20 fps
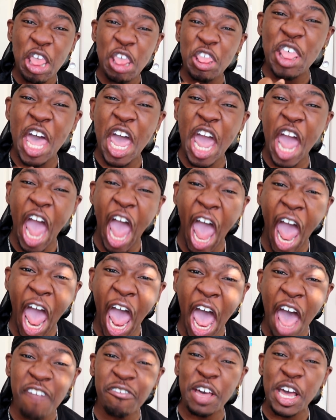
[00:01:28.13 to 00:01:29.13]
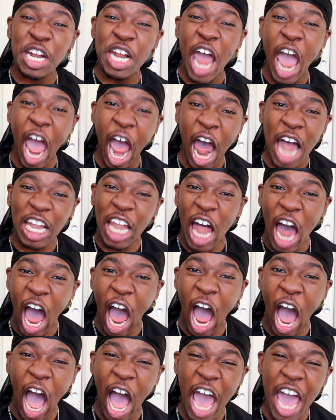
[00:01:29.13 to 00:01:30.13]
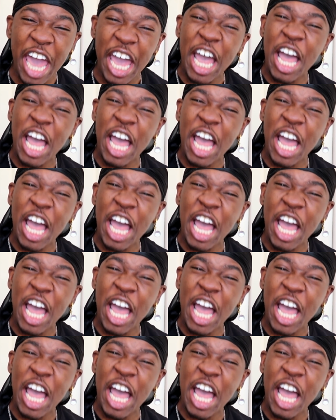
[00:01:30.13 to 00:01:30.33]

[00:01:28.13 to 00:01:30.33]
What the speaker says: they have an ally.